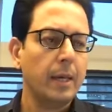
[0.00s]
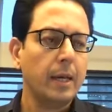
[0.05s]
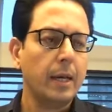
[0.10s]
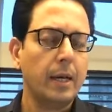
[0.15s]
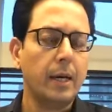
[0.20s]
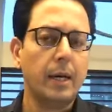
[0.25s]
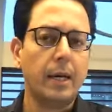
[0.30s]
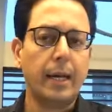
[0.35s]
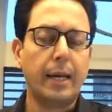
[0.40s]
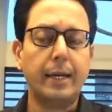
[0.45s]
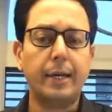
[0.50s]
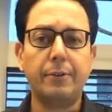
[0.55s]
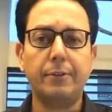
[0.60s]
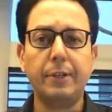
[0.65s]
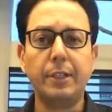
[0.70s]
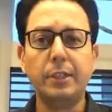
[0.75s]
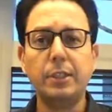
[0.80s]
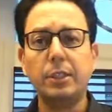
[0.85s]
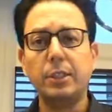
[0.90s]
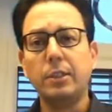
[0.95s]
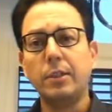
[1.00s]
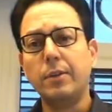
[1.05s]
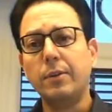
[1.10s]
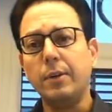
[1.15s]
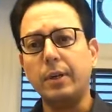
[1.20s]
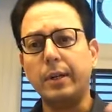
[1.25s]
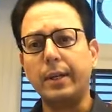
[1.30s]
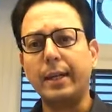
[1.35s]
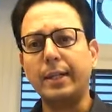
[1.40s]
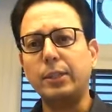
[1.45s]
uh, and it reach,
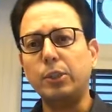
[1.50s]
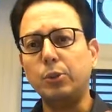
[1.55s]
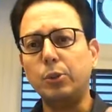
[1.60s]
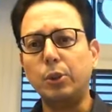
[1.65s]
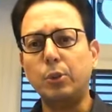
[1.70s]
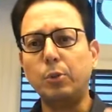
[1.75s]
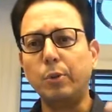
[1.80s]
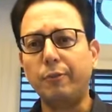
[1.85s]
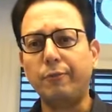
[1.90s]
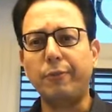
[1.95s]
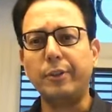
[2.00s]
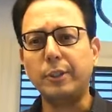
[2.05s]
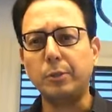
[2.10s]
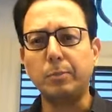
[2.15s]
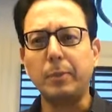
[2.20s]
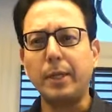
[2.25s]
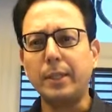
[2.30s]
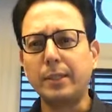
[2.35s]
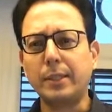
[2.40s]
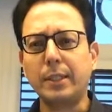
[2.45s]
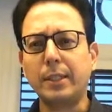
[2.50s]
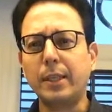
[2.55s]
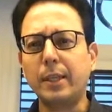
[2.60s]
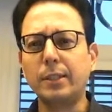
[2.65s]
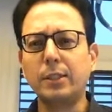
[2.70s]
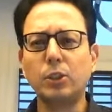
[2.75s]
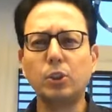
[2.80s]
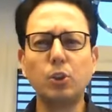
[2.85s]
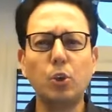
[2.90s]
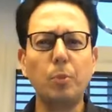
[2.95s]
gets you into a fixed mindset. There are
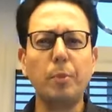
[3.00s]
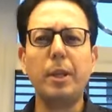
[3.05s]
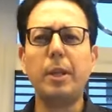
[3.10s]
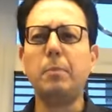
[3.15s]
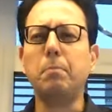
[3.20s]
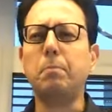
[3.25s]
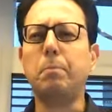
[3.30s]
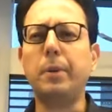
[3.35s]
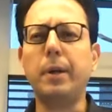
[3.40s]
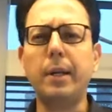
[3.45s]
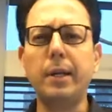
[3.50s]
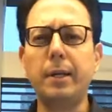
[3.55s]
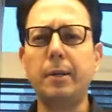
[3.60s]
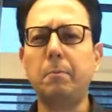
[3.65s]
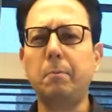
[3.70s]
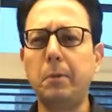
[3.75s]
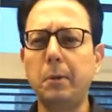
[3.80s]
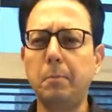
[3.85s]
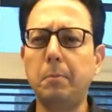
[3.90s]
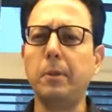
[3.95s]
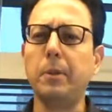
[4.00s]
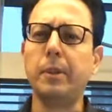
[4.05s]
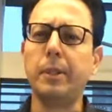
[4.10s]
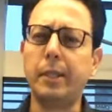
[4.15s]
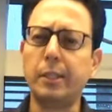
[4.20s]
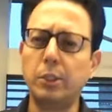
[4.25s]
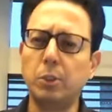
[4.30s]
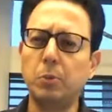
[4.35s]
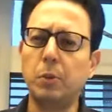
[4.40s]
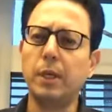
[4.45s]
so many brilliant people
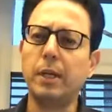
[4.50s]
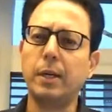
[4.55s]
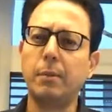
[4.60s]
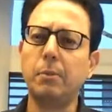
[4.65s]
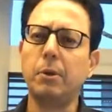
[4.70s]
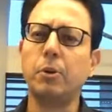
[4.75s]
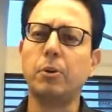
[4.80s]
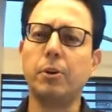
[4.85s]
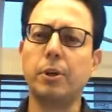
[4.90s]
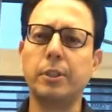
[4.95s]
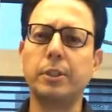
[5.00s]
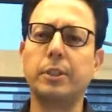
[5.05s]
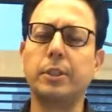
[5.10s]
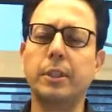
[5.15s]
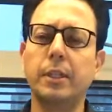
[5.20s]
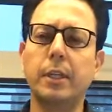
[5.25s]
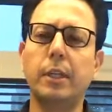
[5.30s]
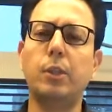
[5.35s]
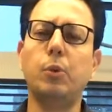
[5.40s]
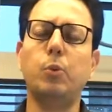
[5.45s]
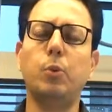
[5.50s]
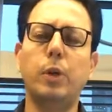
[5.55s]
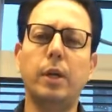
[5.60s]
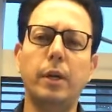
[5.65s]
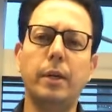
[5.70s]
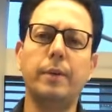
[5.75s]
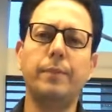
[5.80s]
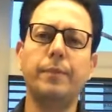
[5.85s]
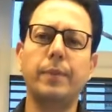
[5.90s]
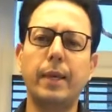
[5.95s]
that you will come across in the
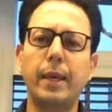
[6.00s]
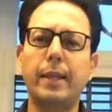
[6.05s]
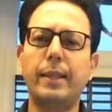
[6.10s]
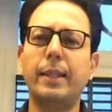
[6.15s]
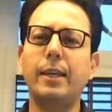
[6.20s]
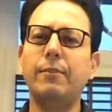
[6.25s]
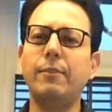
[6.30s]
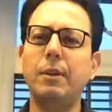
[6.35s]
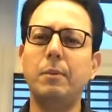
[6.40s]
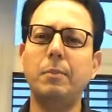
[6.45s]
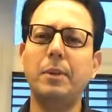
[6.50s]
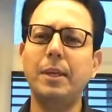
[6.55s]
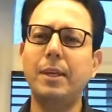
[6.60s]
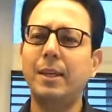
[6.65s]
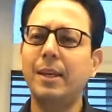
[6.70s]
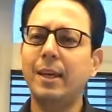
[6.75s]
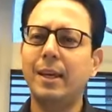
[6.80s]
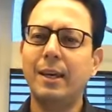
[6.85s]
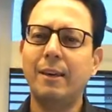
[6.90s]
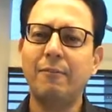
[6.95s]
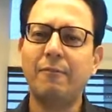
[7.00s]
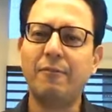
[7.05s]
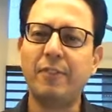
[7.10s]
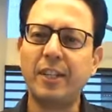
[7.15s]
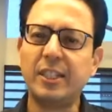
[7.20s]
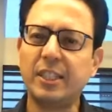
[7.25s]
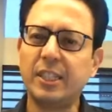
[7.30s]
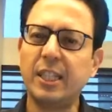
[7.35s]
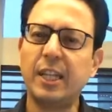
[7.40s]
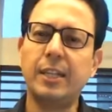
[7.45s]
world, and they will be
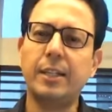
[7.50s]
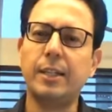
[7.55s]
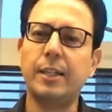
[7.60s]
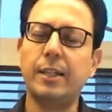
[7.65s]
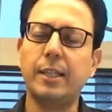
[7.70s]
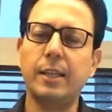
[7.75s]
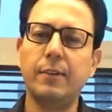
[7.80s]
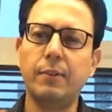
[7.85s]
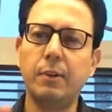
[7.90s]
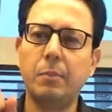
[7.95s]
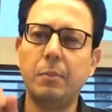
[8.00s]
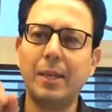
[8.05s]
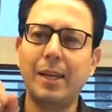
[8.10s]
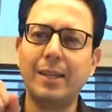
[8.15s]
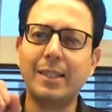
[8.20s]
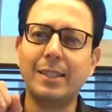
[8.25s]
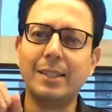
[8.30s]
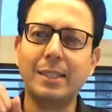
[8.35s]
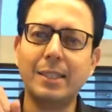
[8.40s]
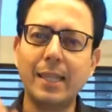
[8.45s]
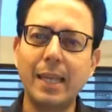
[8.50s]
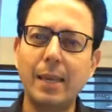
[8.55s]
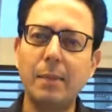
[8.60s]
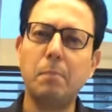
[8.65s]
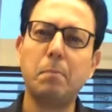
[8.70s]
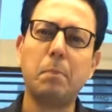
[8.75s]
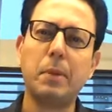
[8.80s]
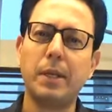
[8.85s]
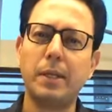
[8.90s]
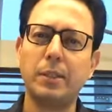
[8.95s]
fixated they will be at the same
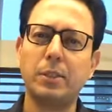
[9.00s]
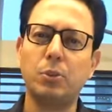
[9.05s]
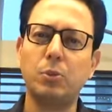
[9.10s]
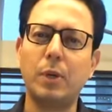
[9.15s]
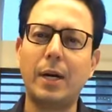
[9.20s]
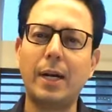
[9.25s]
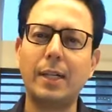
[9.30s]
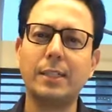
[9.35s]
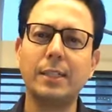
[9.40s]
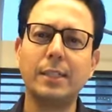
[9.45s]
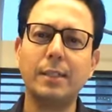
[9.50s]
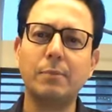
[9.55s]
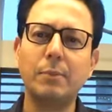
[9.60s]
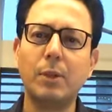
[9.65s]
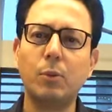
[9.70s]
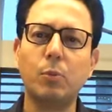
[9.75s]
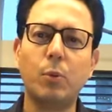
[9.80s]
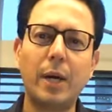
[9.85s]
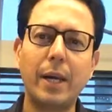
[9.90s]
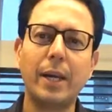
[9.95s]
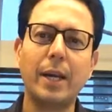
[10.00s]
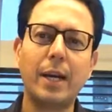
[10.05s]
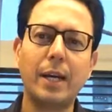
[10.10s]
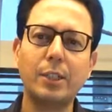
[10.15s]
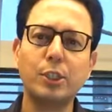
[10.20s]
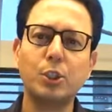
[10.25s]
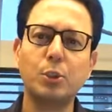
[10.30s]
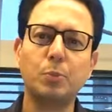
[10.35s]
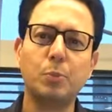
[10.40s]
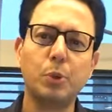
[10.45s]
place you ask them that why
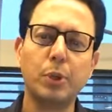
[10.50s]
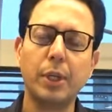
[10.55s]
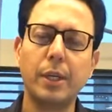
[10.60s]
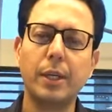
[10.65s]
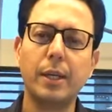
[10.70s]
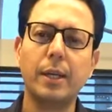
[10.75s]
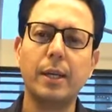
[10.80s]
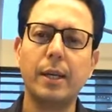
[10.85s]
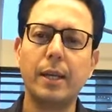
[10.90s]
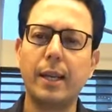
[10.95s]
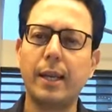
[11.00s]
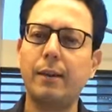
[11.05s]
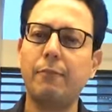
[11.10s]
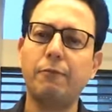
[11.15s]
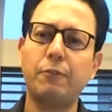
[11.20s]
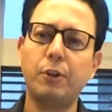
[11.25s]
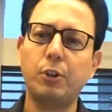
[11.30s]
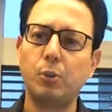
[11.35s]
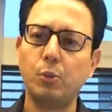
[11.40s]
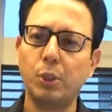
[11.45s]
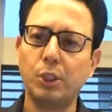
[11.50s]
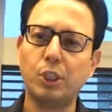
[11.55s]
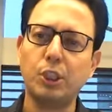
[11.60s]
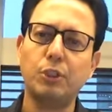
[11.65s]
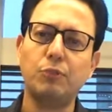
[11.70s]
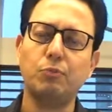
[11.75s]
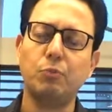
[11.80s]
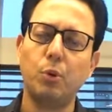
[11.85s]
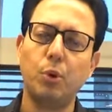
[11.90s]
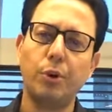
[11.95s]
aren't you putting in an effort to
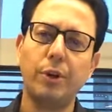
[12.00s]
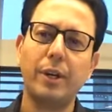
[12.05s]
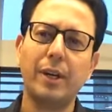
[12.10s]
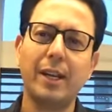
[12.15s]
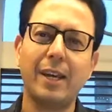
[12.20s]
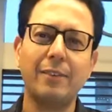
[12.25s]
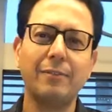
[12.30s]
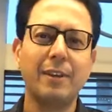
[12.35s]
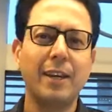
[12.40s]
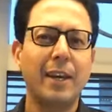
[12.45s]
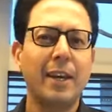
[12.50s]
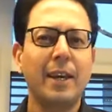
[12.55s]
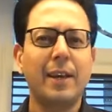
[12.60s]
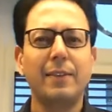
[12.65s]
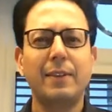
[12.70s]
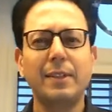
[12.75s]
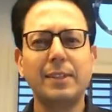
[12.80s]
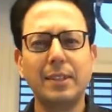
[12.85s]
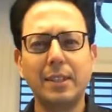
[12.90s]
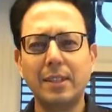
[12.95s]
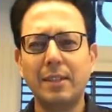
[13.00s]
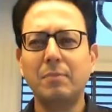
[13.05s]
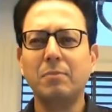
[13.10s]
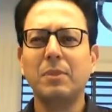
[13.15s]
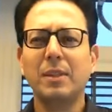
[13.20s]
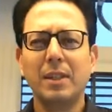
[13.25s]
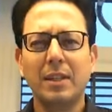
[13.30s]
achieve more in life they say